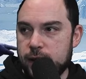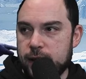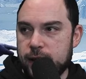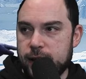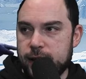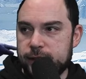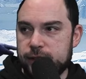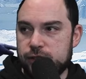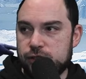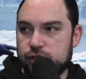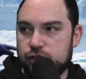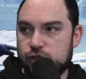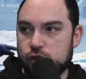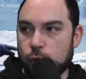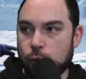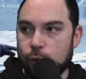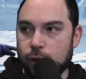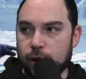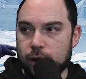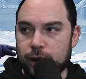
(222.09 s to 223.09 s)
It's
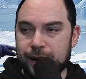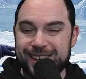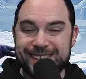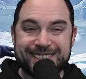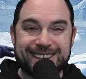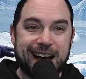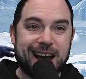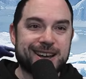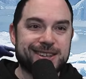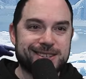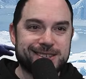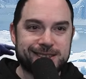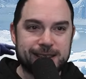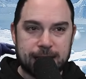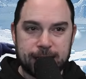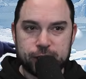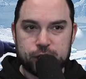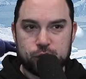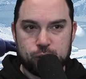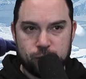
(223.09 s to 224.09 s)

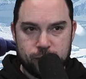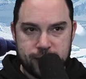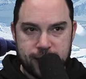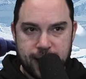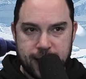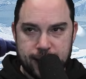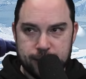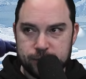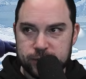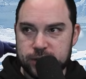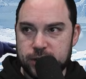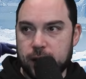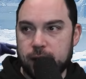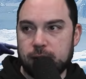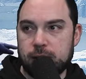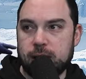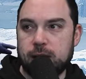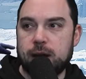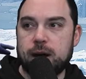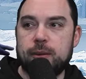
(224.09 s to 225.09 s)

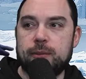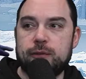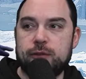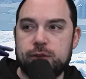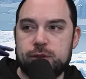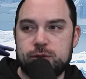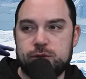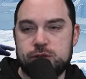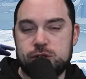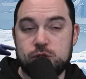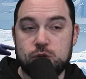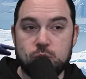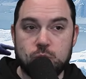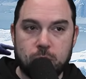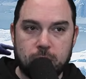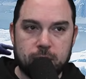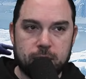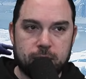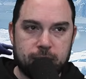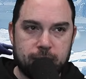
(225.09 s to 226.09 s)
store.centurygames.com. For those of you
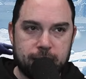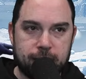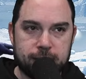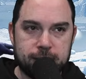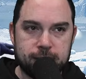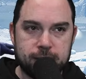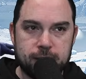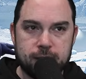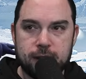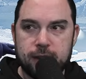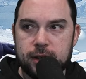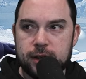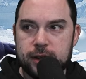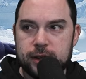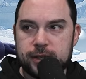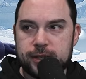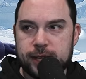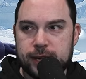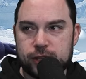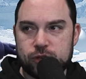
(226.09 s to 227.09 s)
wondering,
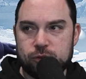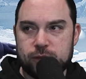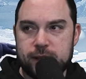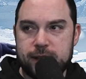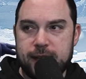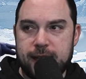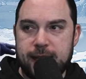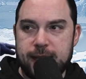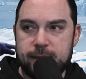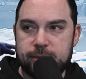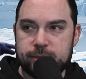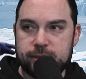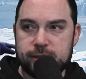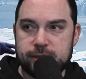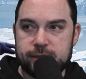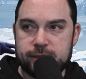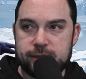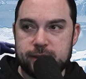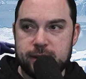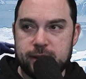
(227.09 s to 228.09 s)
Century Games
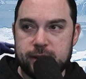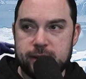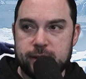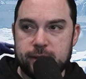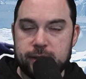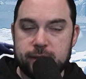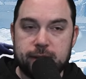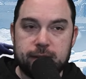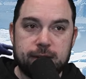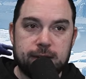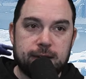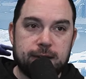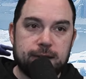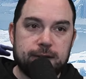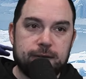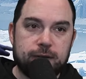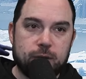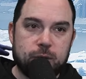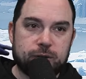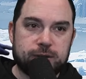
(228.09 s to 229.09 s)
is the
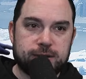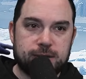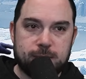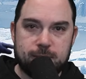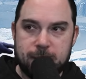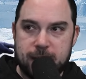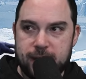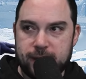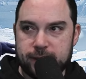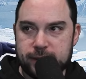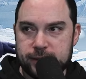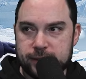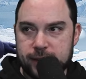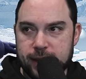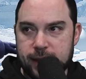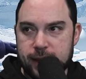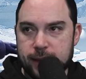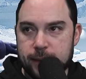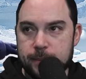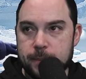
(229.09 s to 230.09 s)
folks that make this
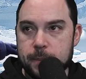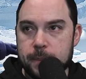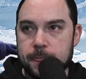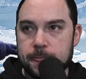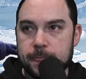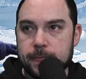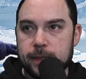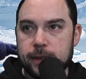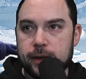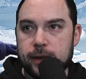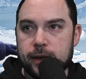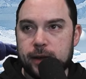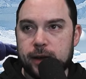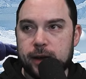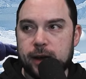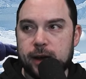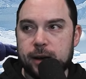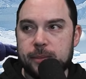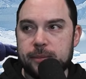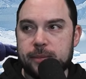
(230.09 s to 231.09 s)
game.
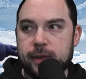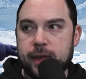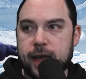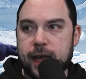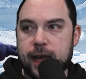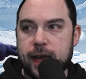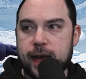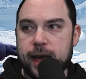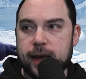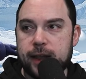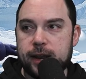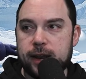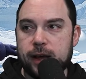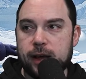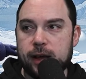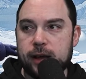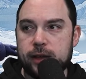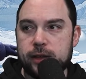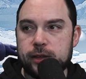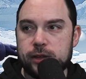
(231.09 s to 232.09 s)
And
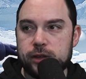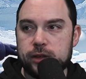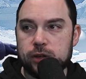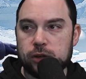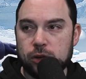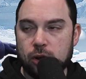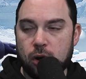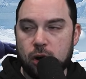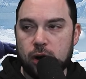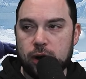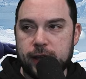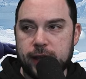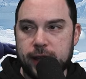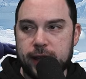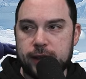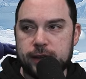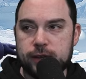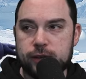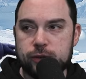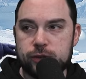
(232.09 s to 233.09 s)
you log
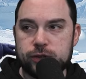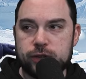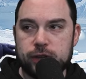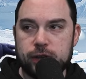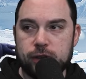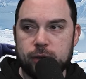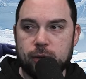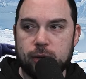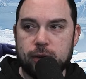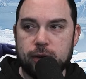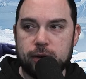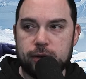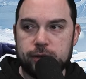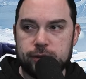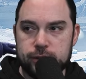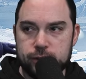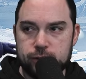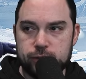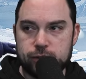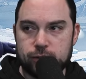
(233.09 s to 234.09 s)
in using your
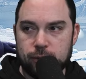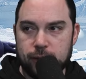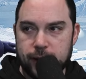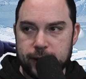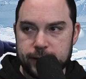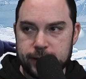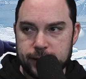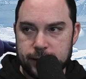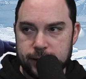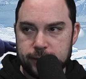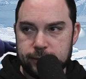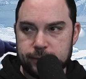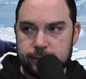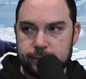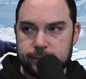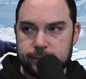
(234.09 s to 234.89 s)
user ID.